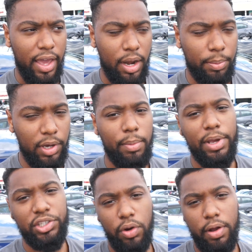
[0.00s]
and I'm gonna
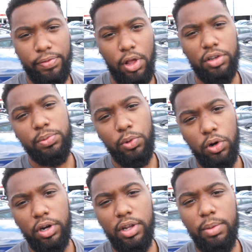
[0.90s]
make sure I floss
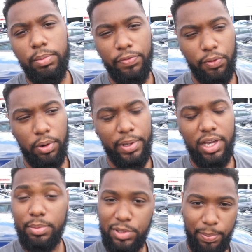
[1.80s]
more before it
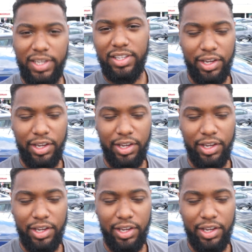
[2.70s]
becomes a big